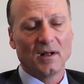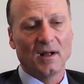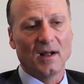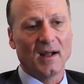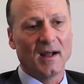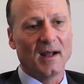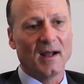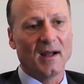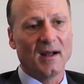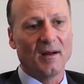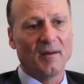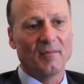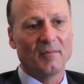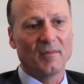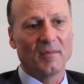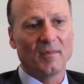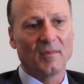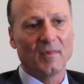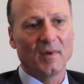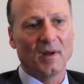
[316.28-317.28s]

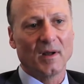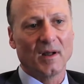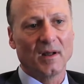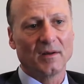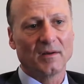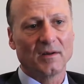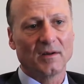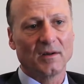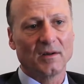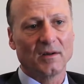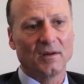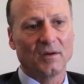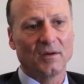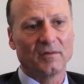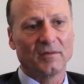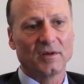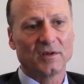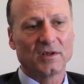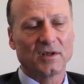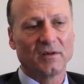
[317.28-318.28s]
At the
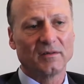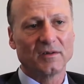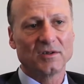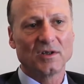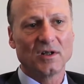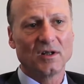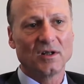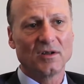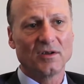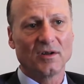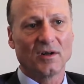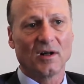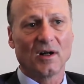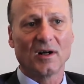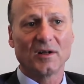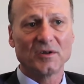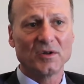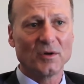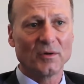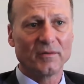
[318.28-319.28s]
University of Virginia, there
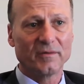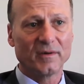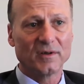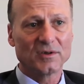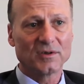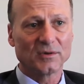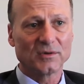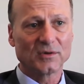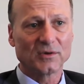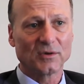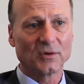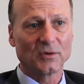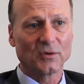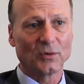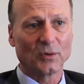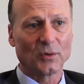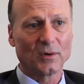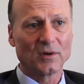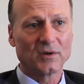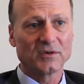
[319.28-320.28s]
are no official
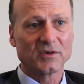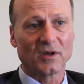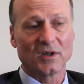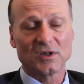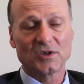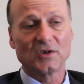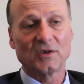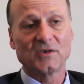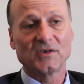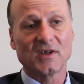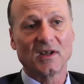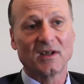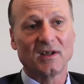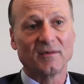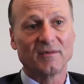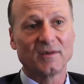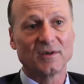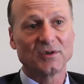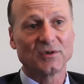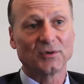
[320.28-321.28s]
tours. I should say the
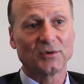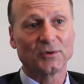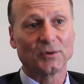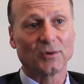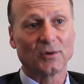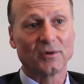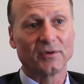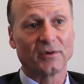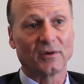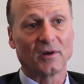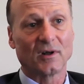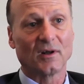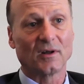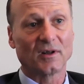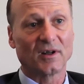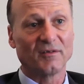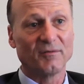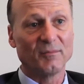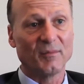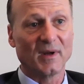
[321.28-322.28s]
official tours are all
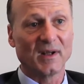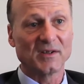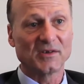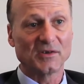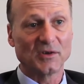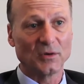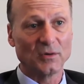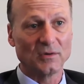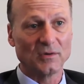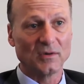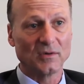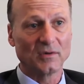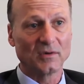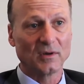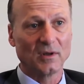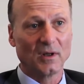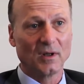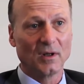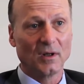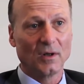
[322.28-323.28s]
given by students
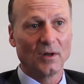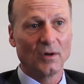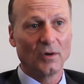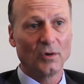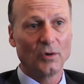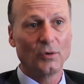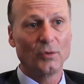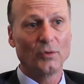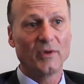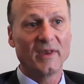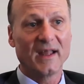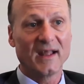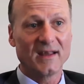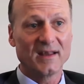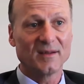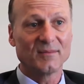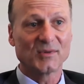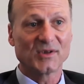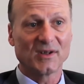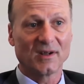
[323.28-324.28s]
who they
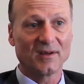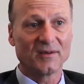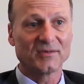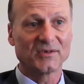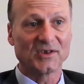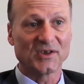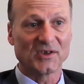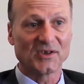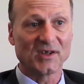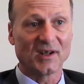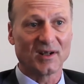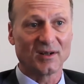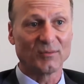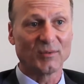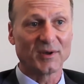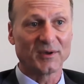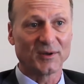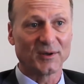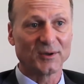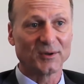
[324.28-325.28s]
themselves decide
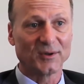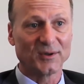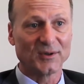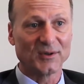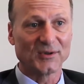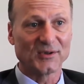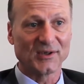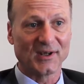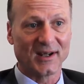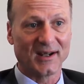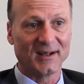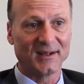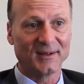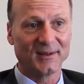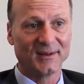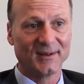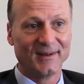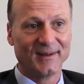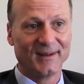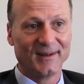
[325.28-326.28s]
what they're going to say.
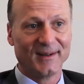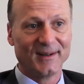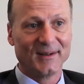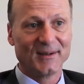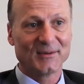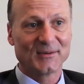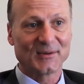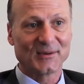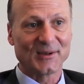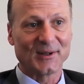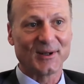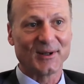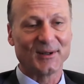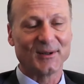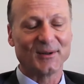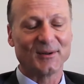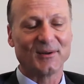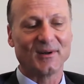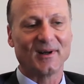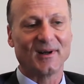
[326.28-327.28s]

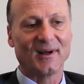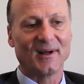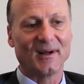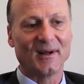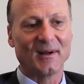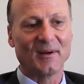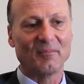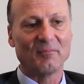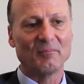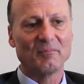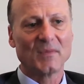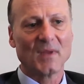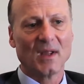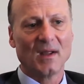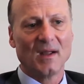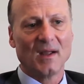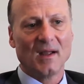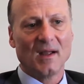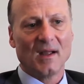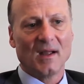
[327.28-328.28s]
So
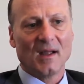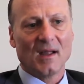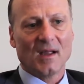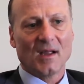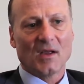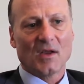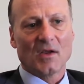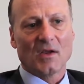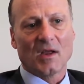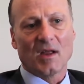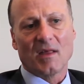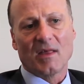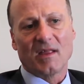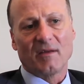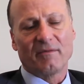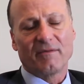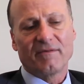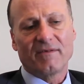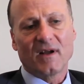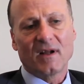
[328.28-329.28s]

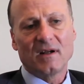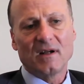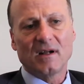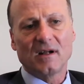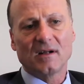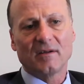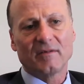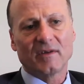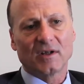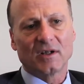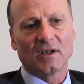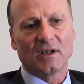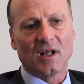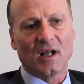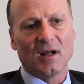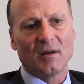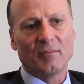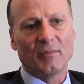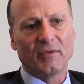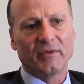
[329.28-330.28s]
the funding of the
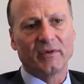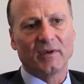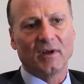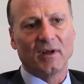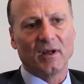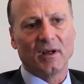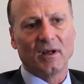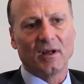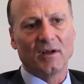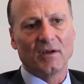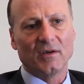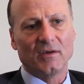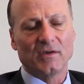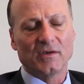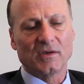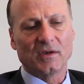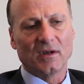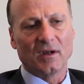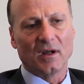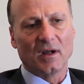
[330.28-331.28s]
clubs
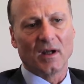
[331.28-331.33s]
is,